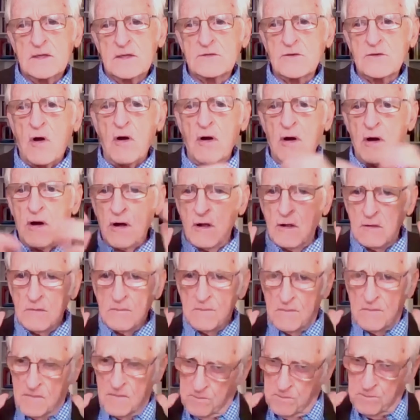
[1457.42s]
It's
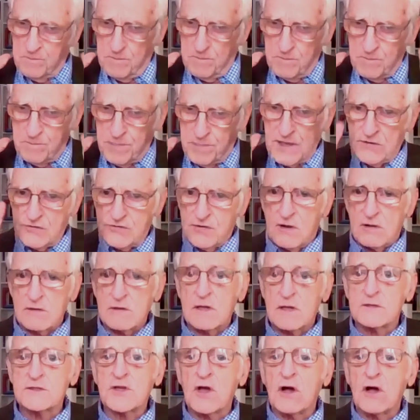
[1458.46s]
all
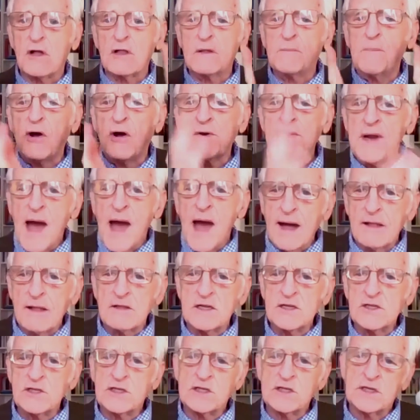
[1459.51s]
patriarchal. It's all about
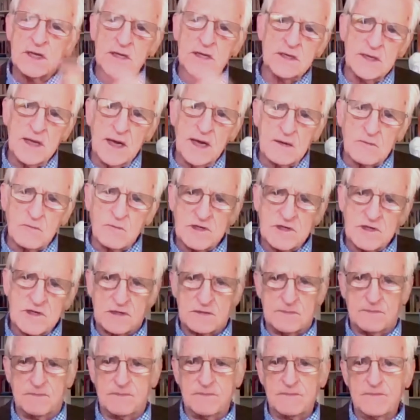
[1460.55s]
knowledge and not
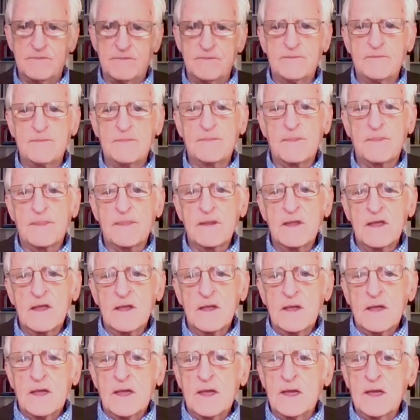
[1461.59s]
wisdom.
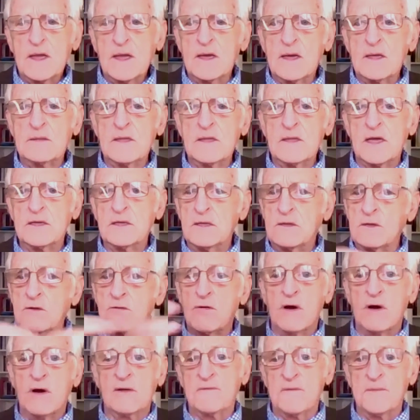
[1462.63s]
And then you
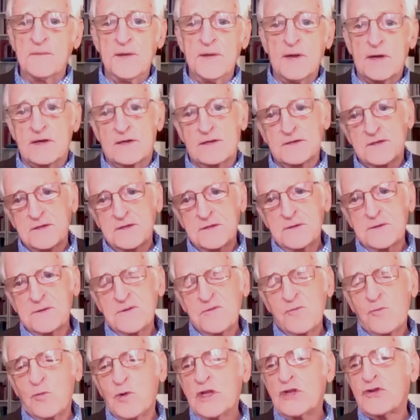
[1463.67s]
go on from there, because
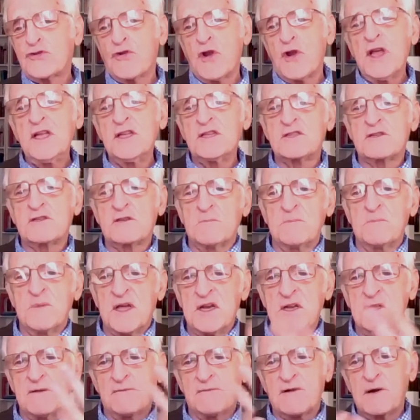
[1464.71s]
we train so
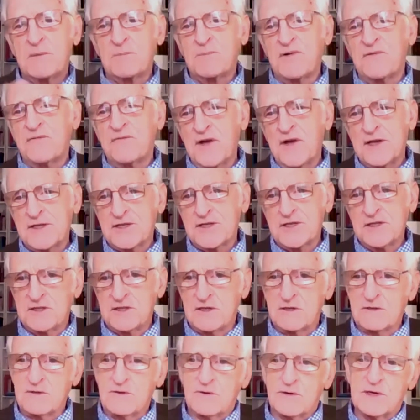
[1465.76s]
many of our
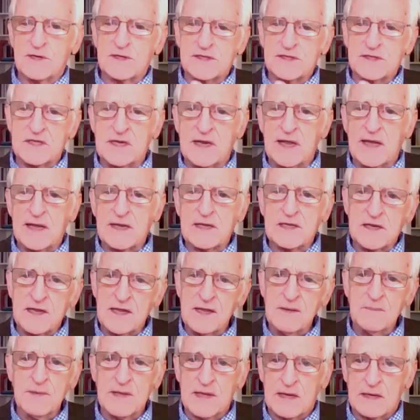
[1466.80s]
professions, of course, in
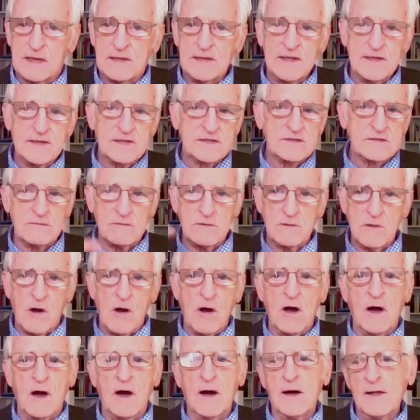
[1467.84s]
academia. So
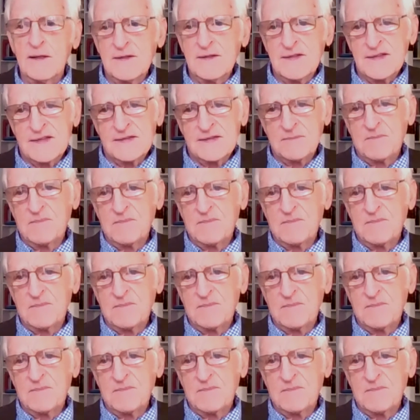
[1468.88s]
law,